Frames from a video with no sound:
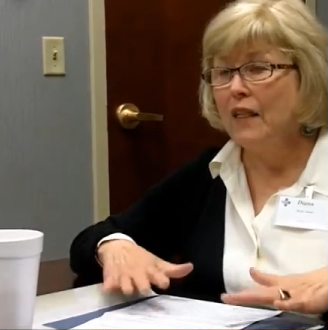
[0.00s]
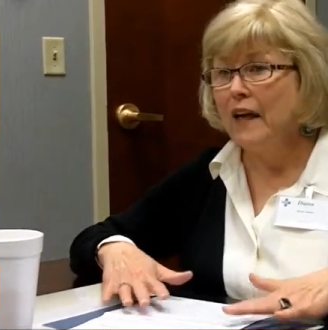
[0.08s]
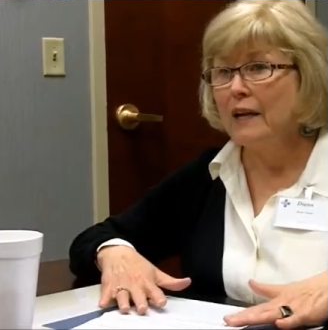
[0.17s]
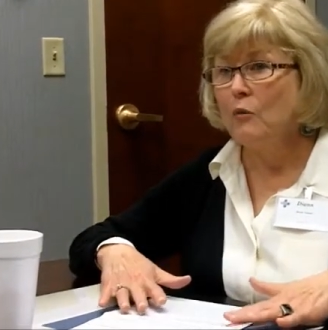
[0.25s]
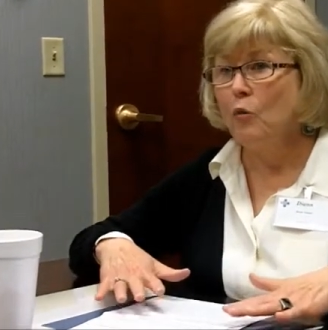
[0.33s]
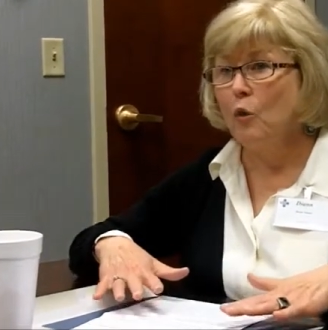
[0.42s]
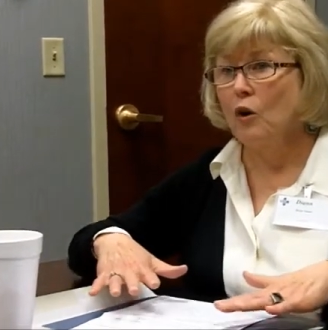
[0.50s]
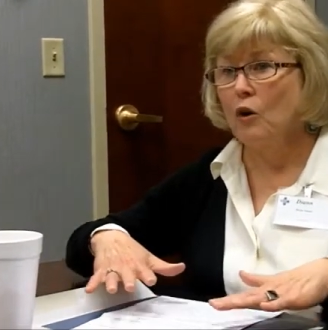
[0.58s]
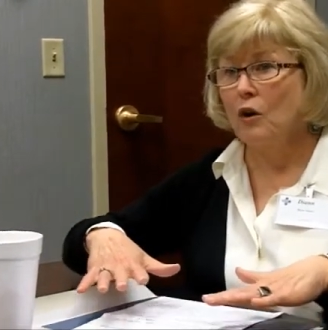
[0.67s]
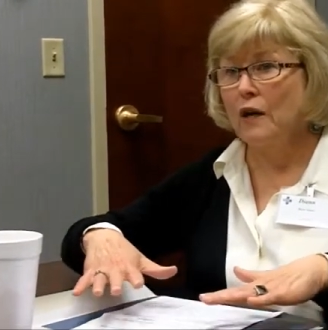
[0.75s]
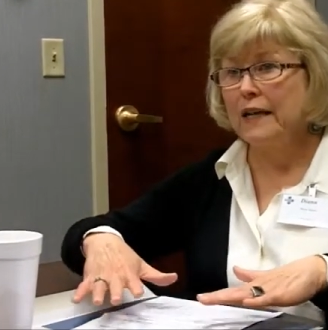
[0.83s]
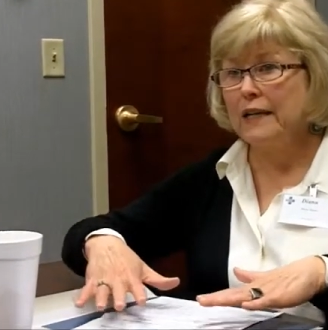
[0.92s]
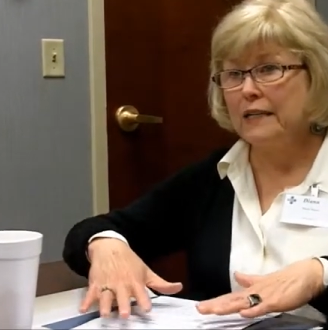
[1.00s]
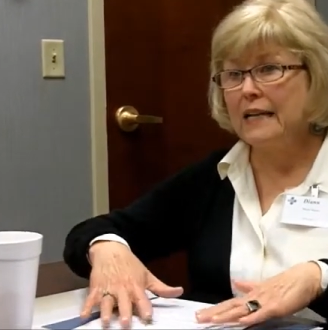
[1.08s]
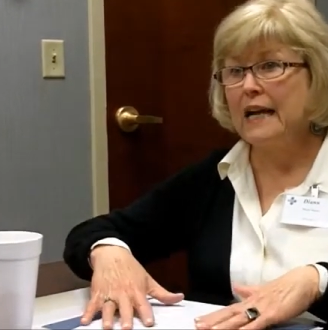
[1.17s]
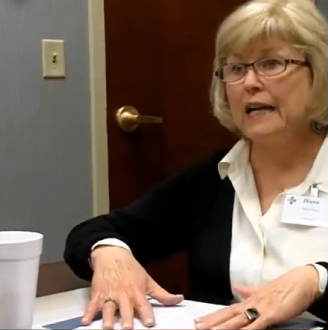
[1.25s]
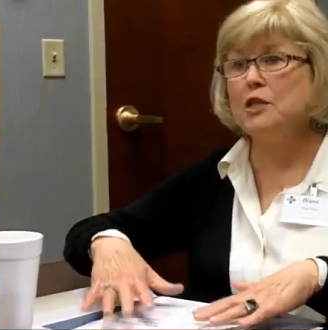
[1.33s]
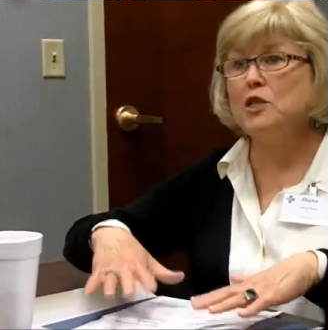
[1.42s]
they were
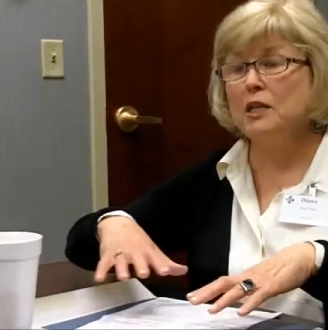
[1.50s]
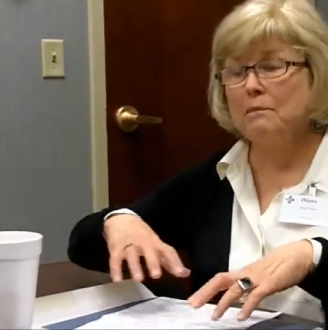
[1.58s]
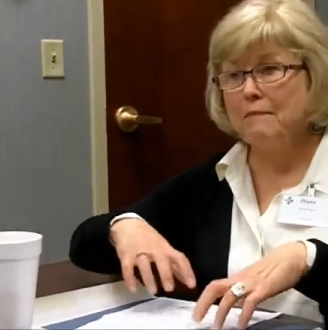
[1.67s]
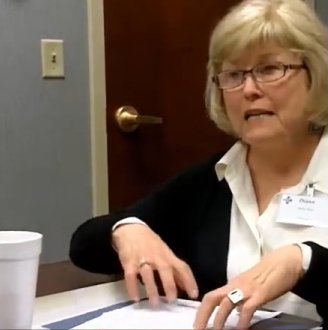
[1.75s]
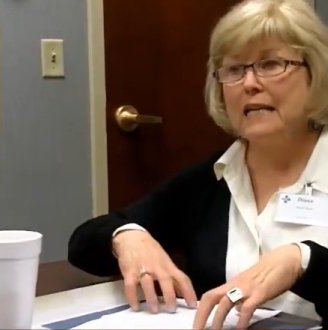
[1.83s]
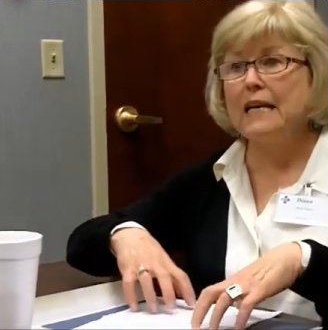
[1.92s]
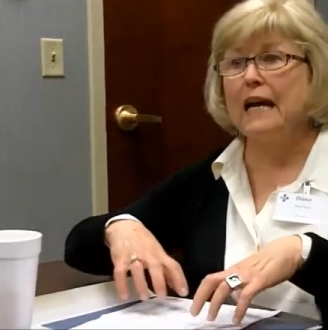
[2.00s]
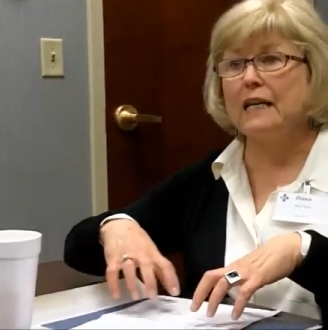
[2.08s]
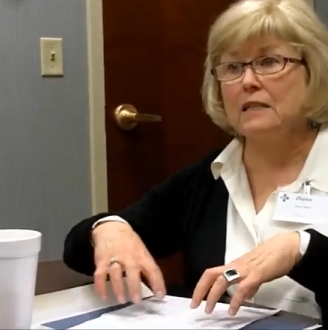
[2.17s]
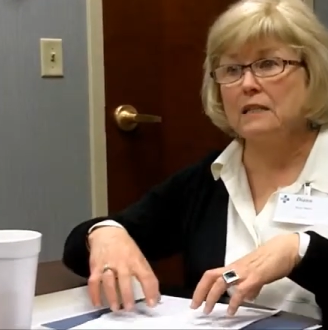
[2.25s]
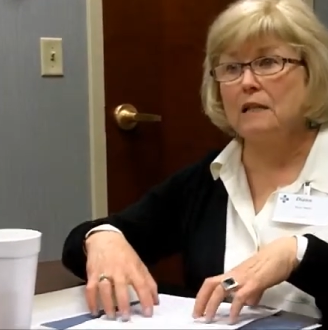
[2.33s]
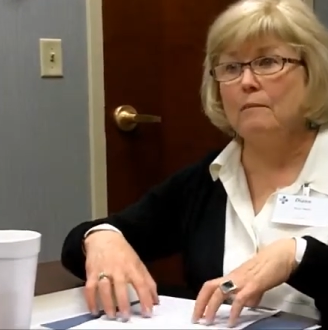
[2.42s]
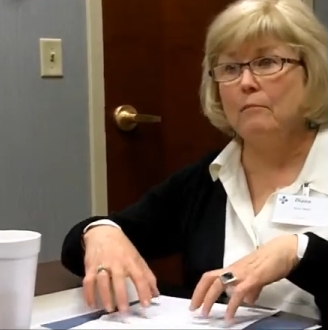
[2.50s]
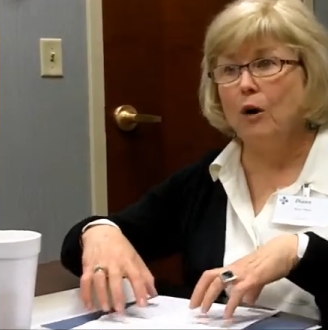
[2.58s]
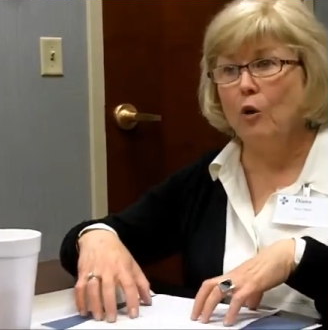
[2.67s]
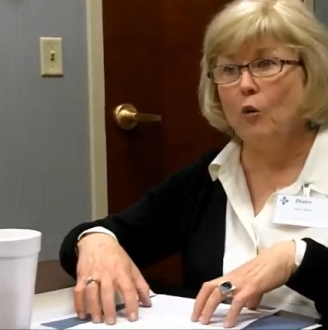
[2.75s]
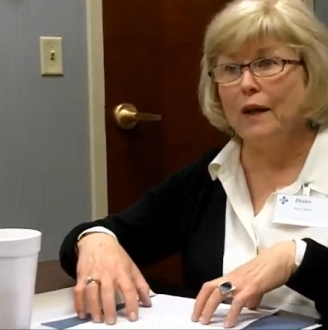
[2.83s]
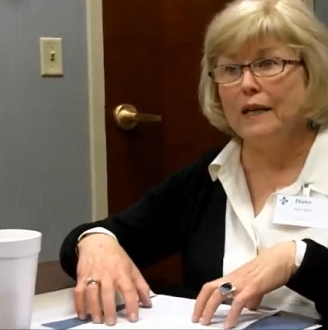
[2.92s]
engaging me at some
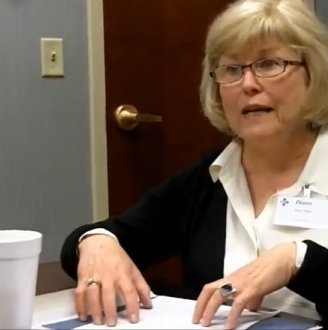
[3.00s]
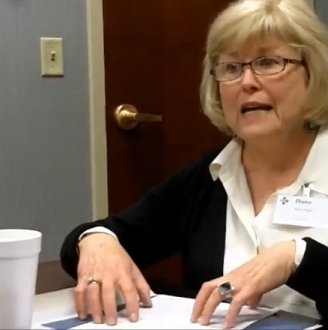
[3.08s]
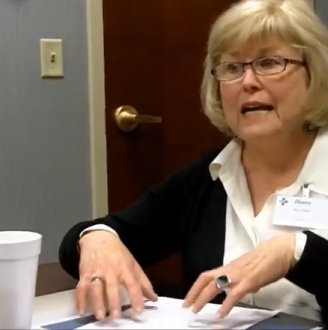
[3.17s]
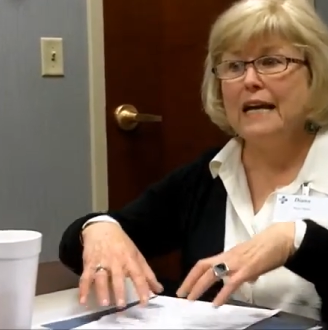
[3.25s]
point.